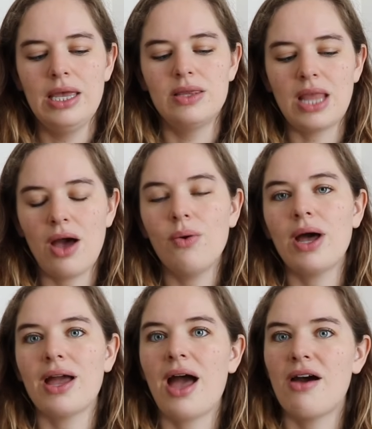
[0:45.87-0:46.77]
Now
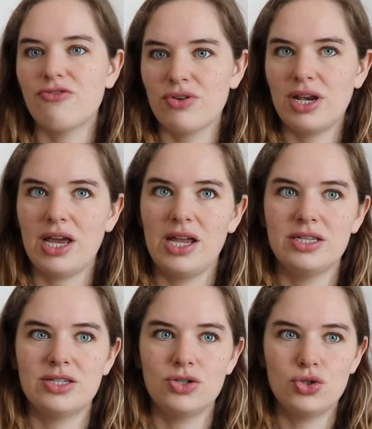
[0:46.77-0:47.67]
I have
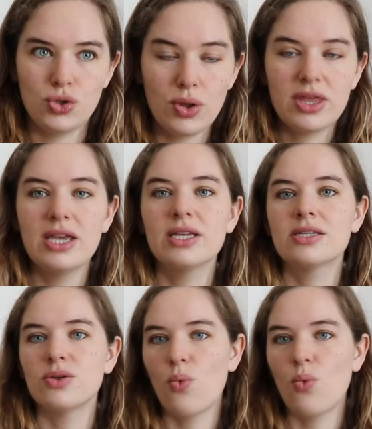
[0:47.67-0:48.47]
realized two things.